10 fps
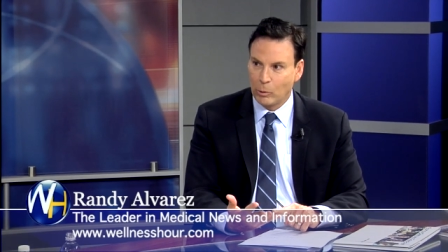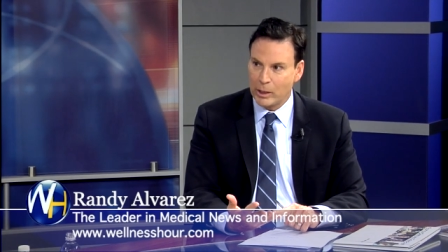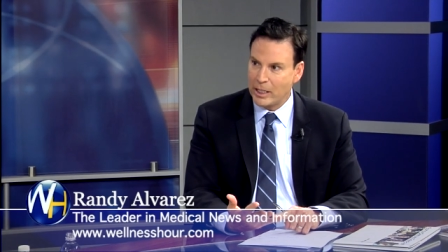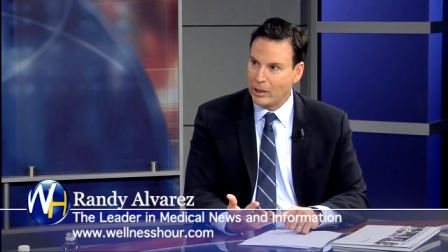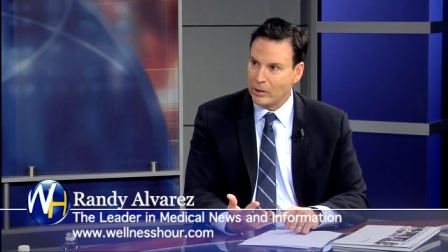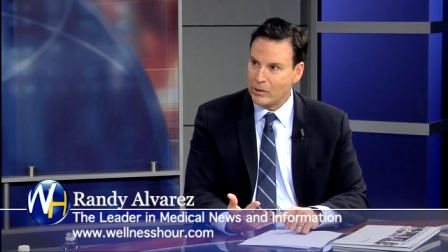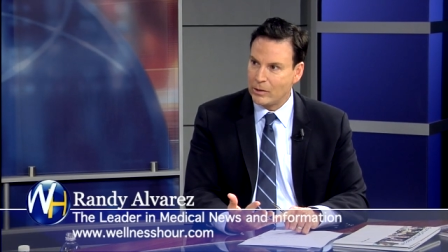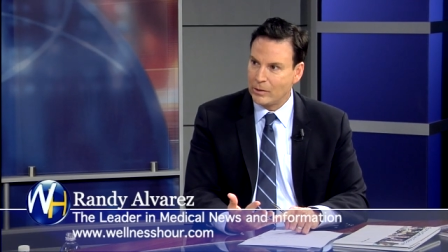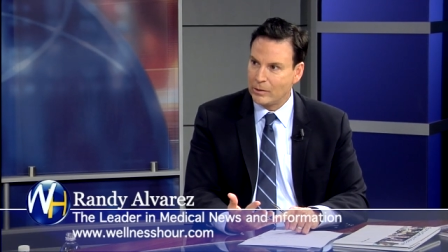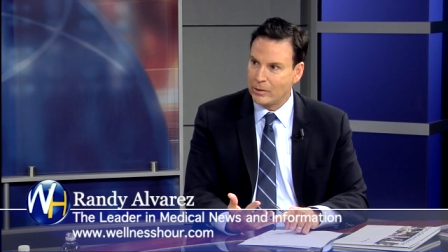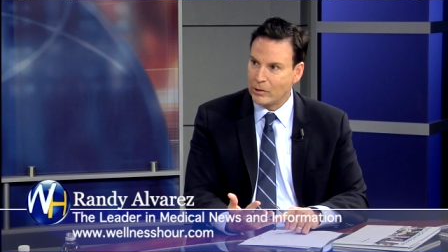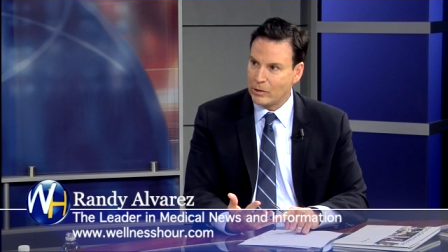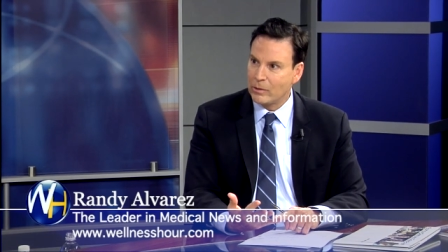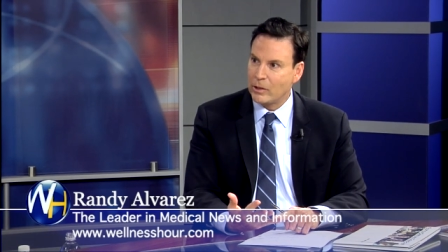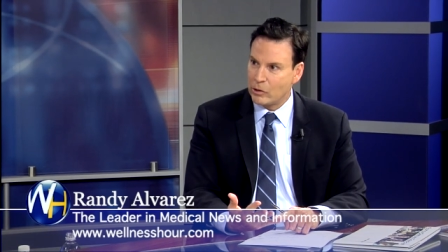forty years,
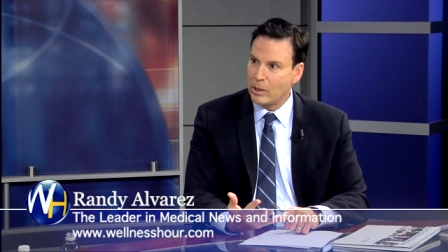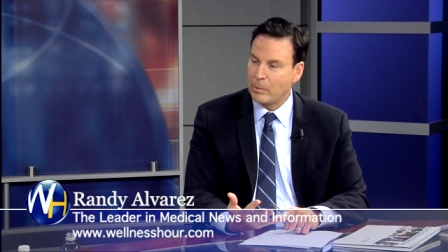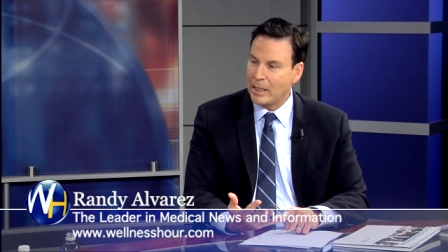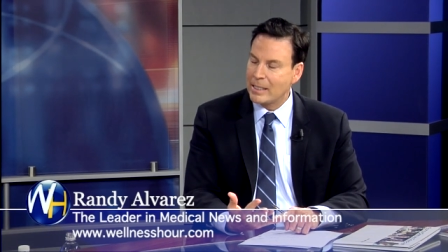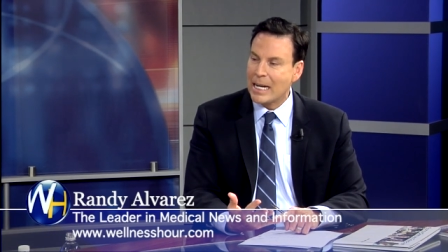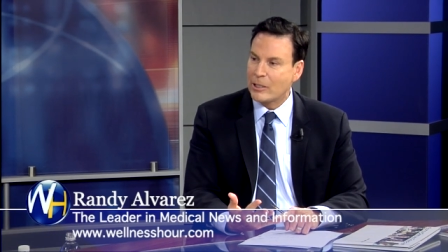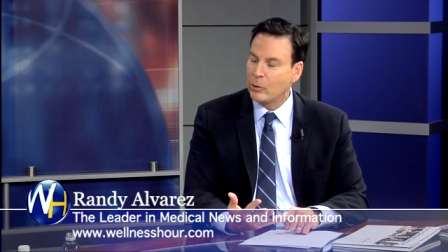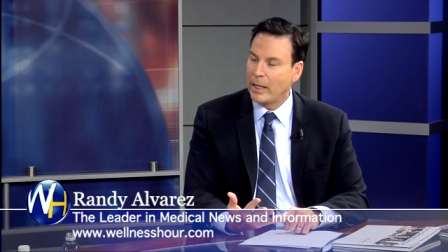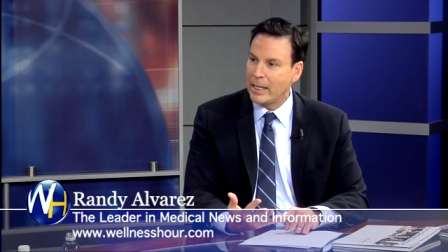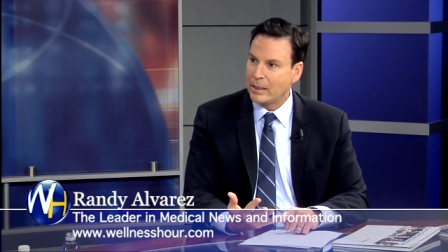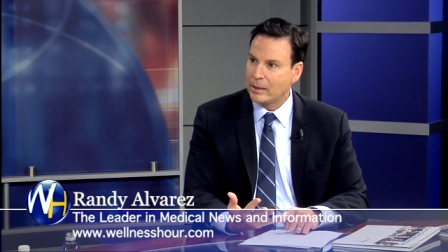there's there's something. It's not too late.